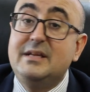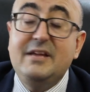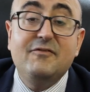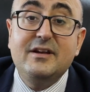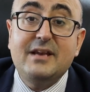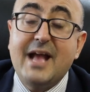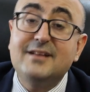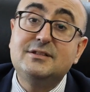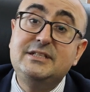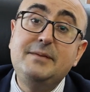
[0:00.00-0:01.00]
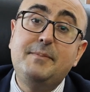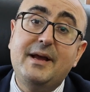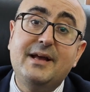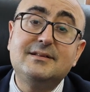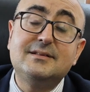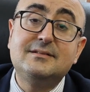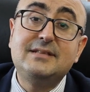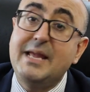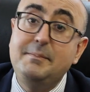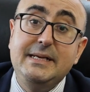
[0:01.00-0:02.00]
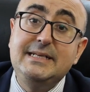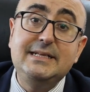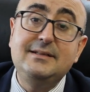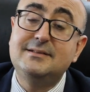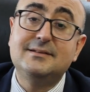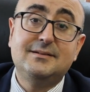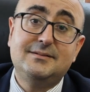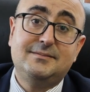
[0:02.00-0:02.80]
even as deep as diabetes.